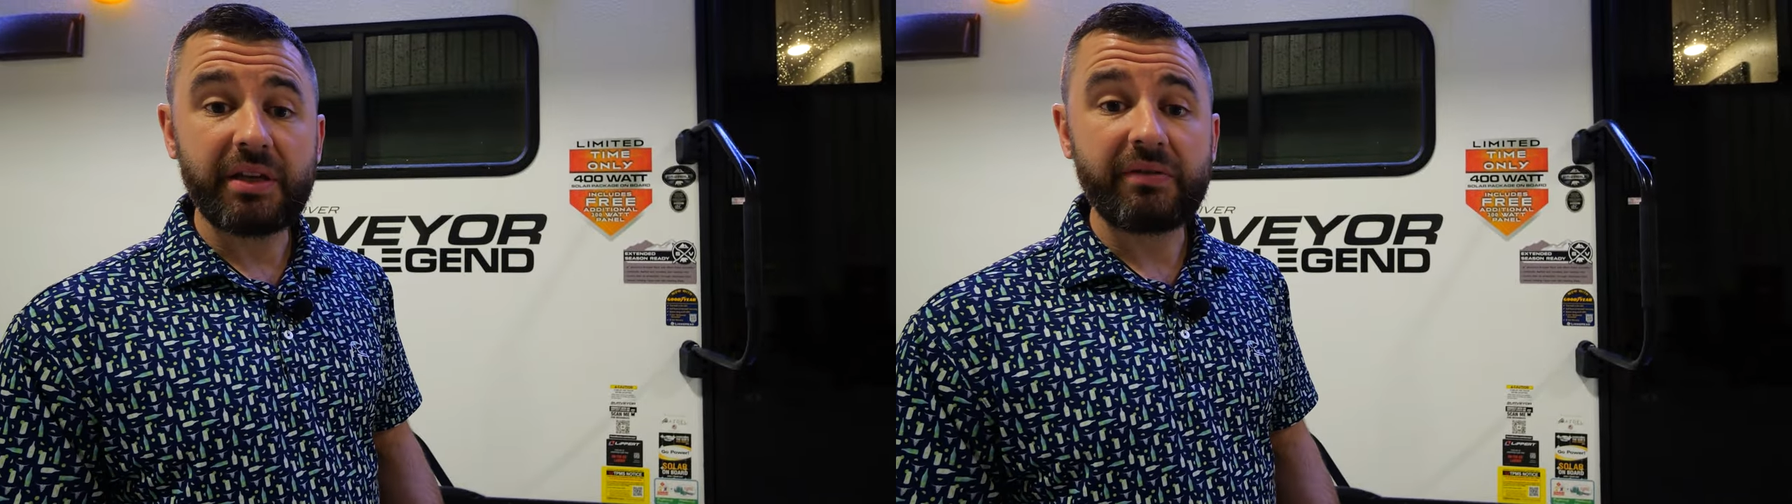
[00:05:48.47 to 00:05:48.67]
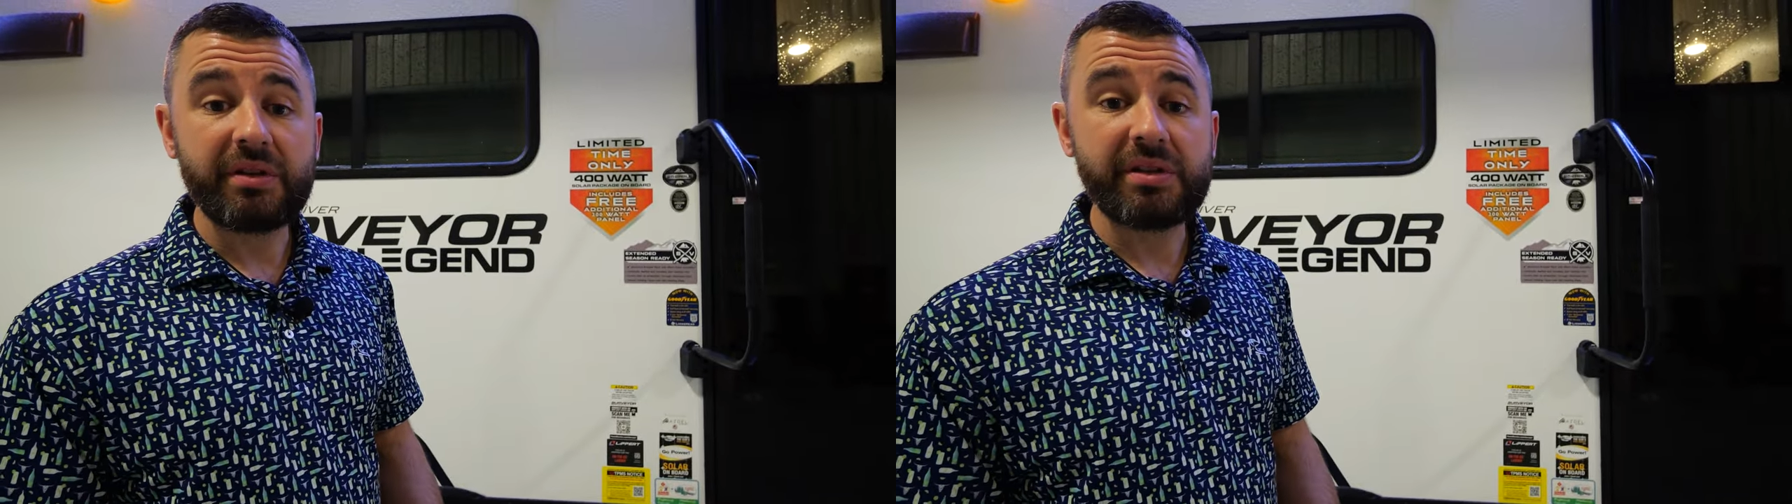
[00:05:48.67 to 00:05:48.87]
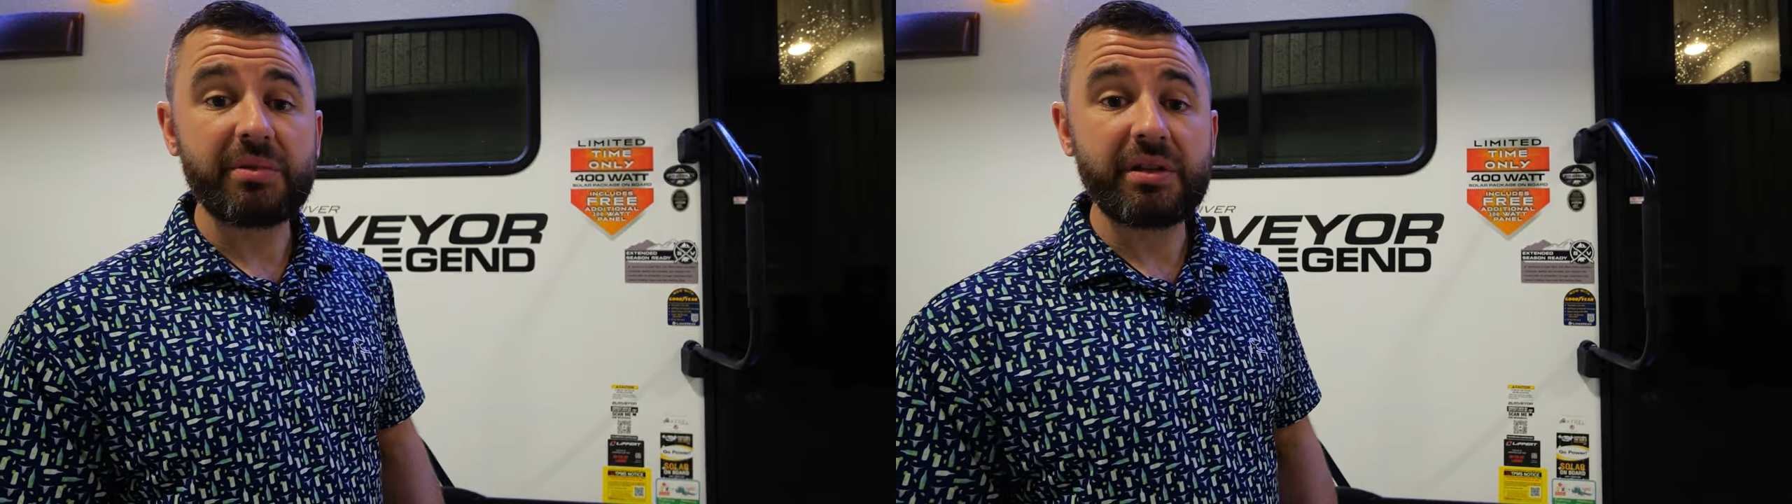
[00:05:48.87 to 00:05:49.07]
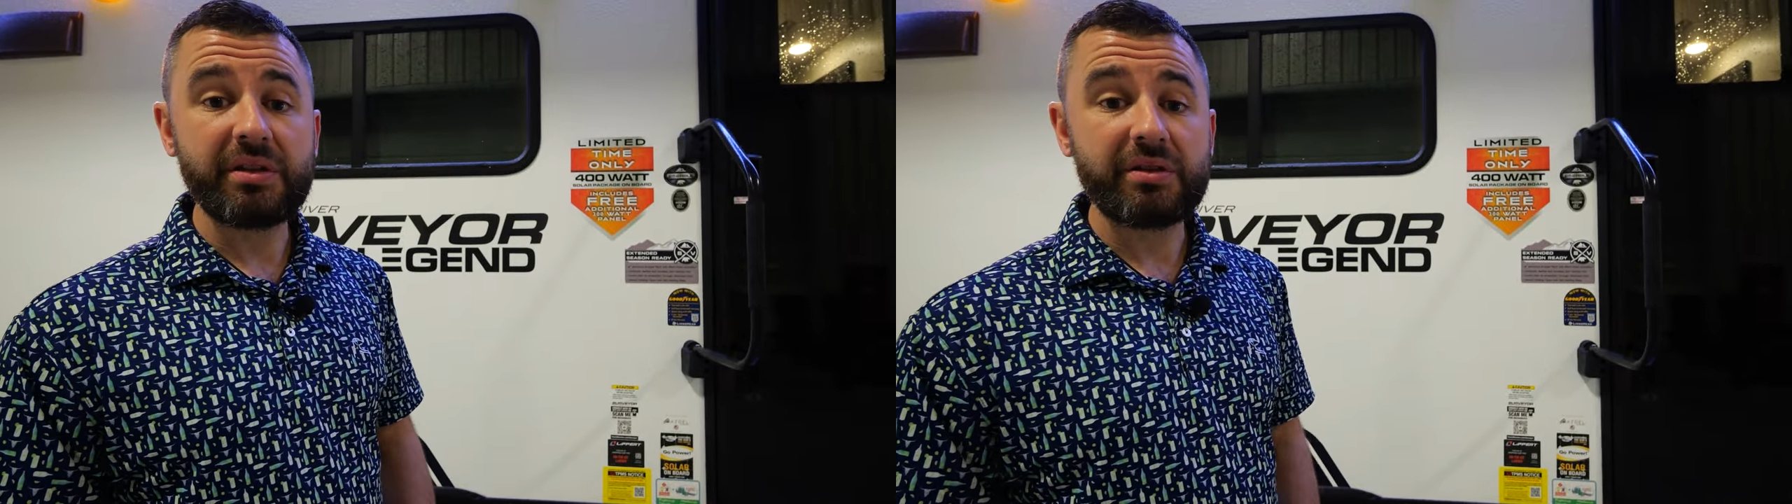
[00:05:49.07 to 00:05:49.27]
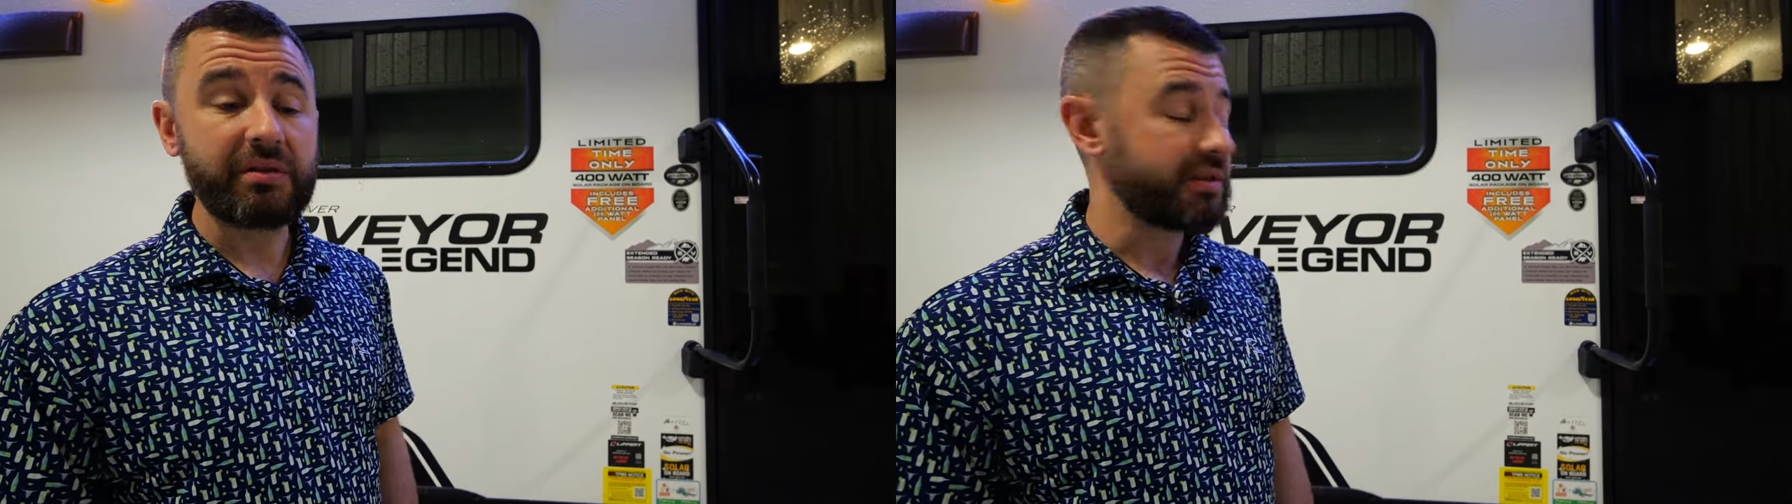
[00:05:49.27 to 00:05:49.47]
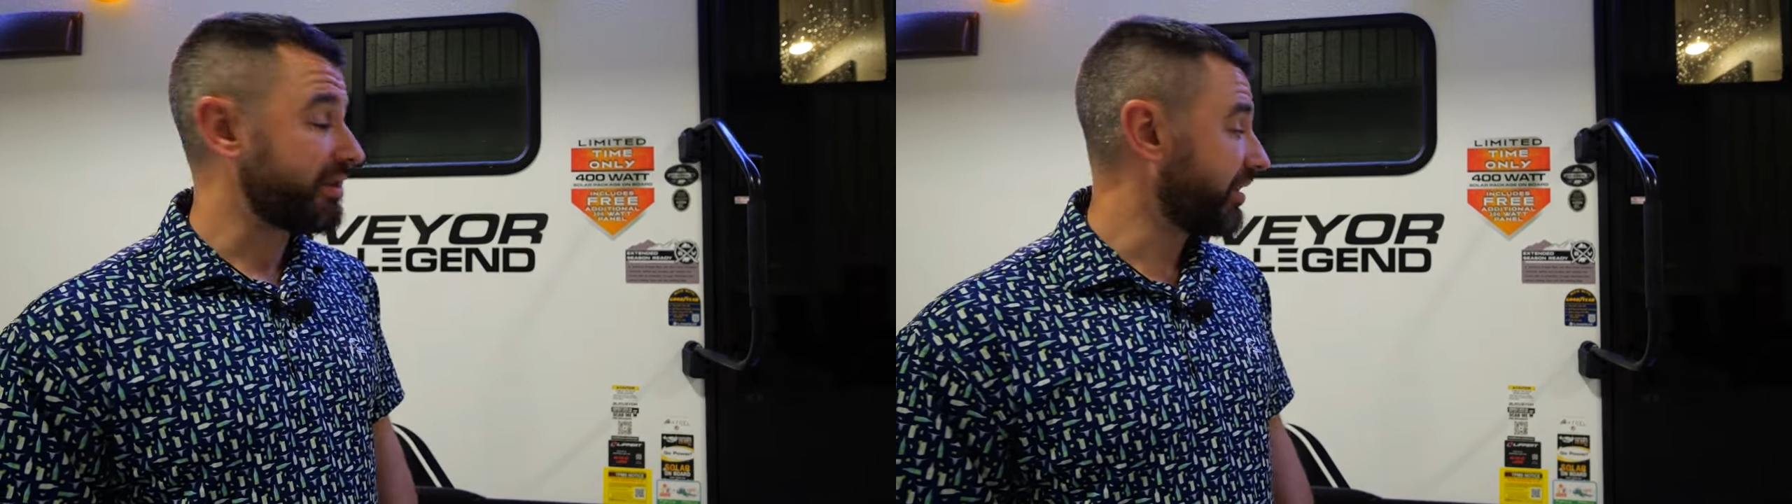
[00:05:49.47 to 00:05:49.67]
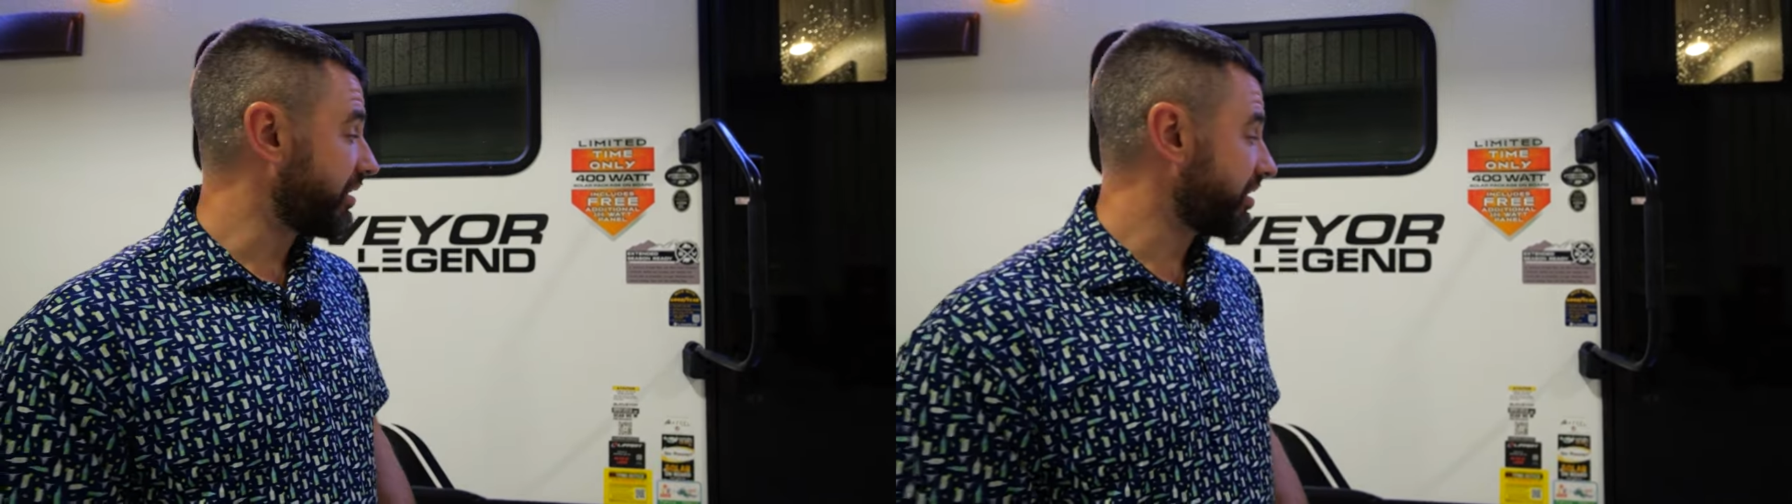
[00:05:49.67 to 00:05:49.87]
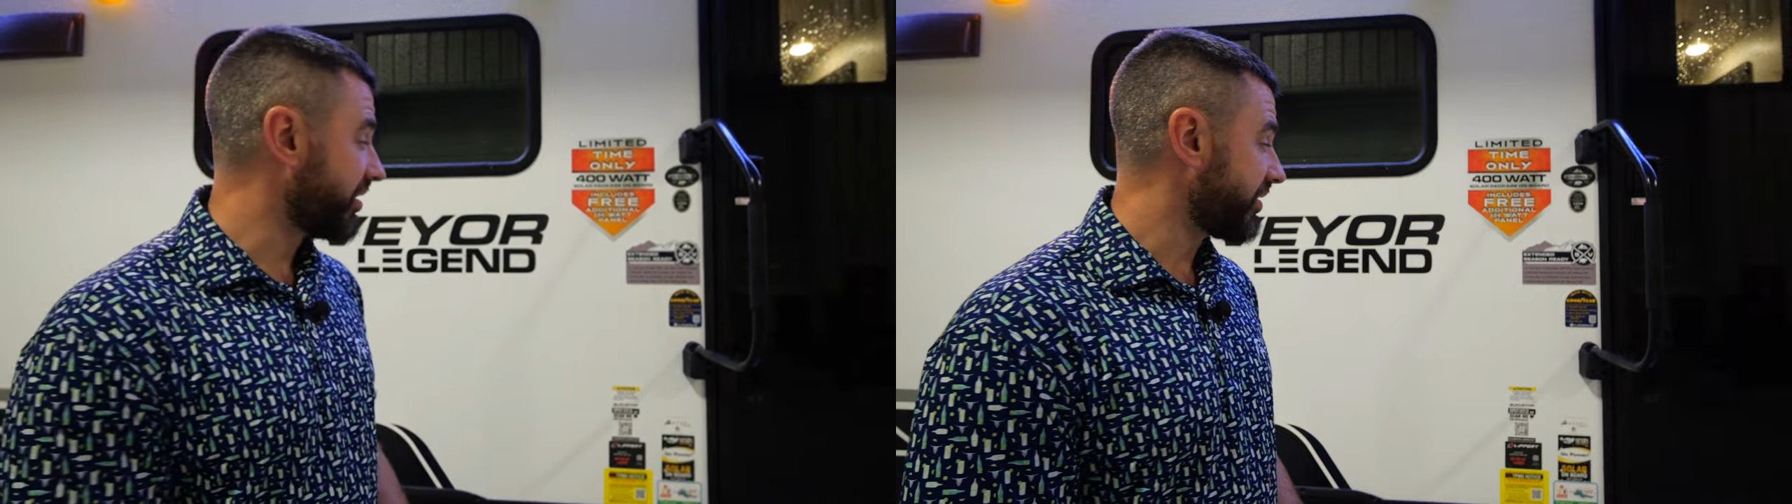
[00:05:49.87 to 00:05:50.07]
giving you some additional
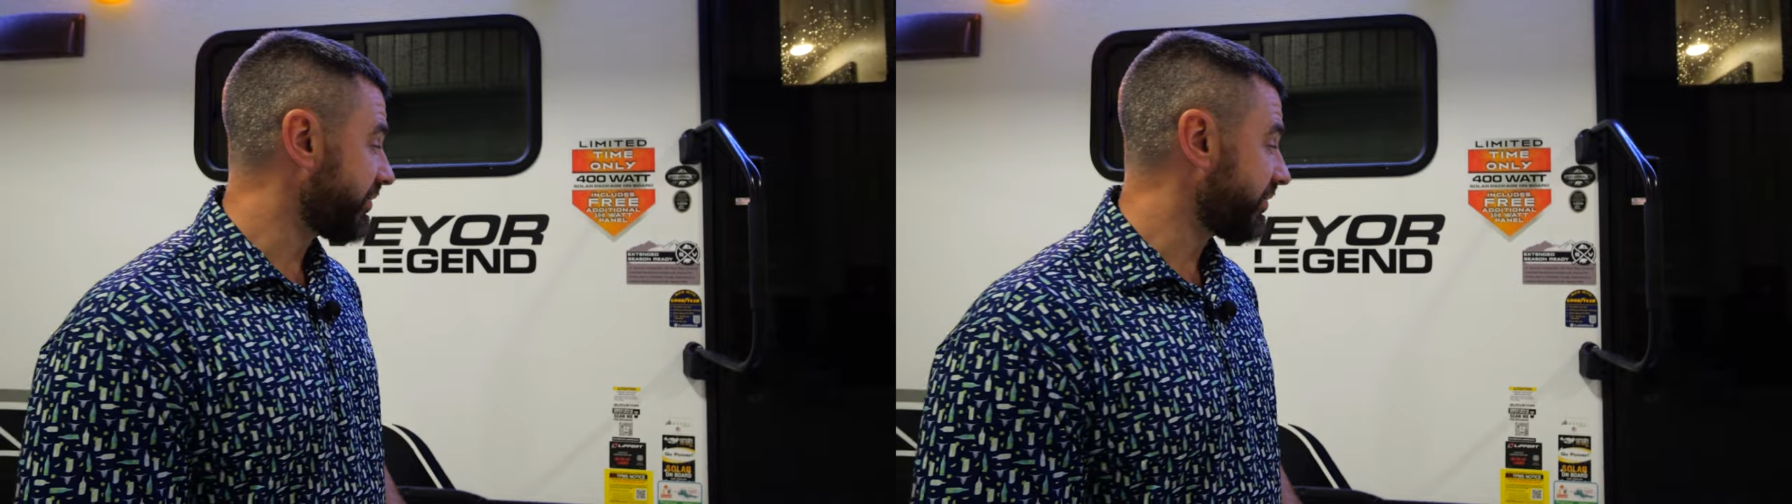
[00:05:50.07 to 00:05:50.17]
insulation